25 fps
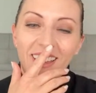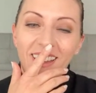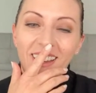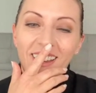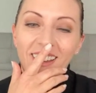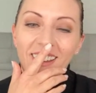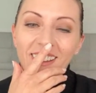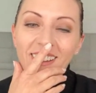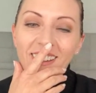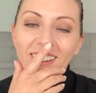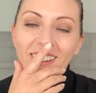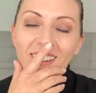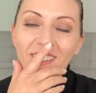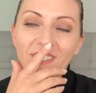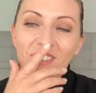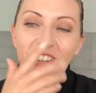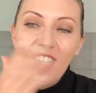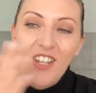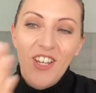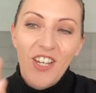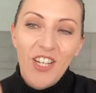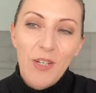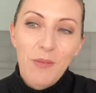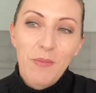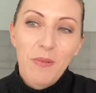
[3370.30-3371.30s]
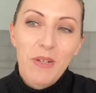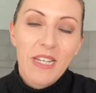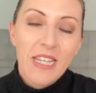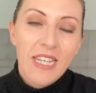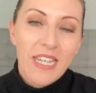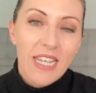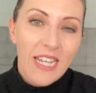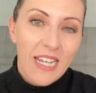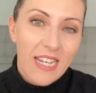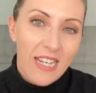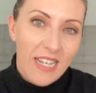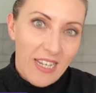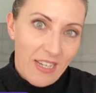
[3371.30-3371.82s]

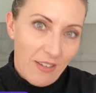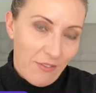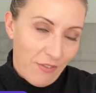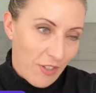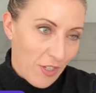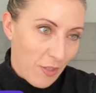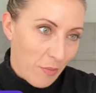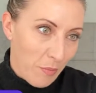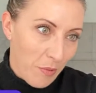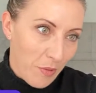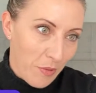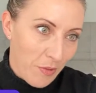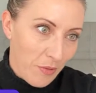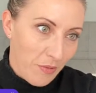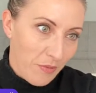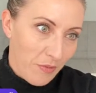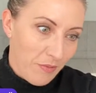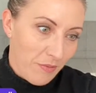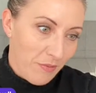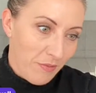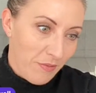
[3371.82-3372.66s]
reliably navigable.